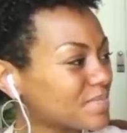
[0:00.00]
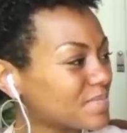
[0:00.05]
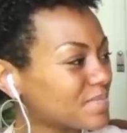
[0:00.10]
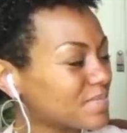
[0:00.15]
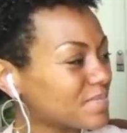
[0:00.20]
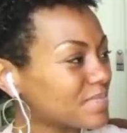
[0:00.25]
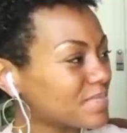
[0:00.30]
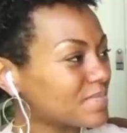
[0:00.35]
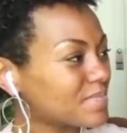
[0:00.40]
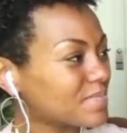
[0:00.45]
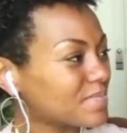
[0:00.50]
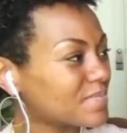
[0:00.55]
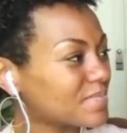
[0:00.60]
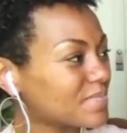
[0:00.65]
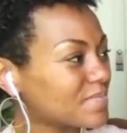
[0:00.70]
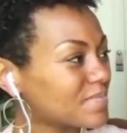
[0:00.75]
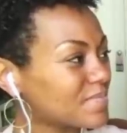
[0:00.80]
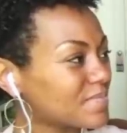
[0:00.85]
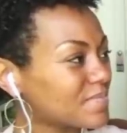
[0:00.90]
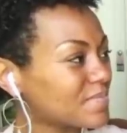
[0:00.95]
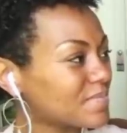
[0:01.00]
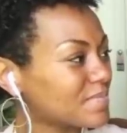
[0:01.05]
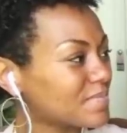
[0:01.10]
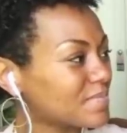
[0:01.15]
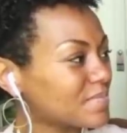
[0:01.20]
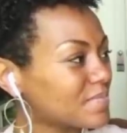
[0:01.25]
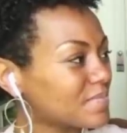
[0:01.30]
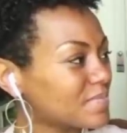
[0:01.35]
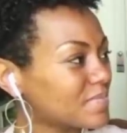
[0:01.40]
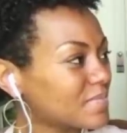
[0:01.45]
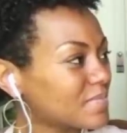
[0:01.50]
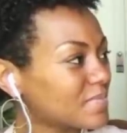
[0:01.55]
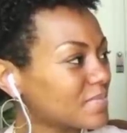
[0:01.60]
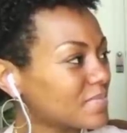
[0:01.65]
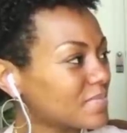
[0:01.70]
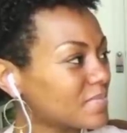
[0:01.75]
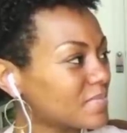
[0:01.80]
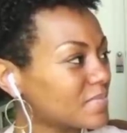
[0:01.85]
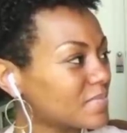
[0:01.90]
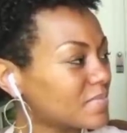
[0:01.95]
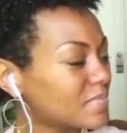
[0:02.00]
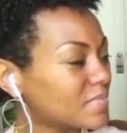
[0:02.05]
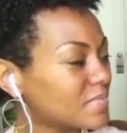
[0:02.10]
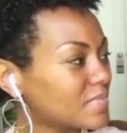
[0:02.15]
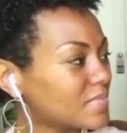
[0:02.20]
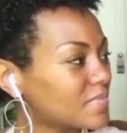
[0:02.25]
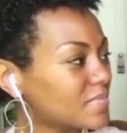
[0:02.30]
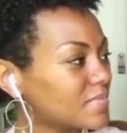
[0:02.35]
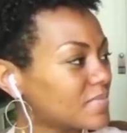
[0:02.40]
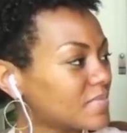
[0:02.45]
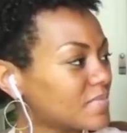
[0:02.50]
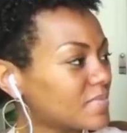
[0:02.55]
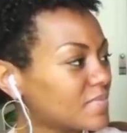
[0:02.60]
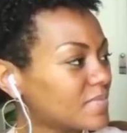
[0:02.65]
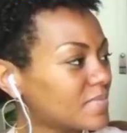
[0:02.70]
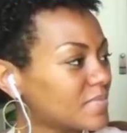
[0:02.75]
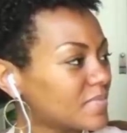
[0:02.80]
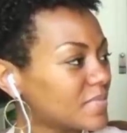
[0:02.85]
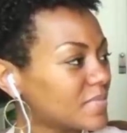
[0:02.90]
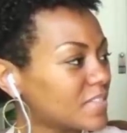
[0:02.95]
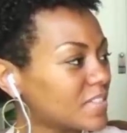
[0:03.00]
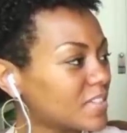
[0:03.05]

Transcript: This person isn't speaking.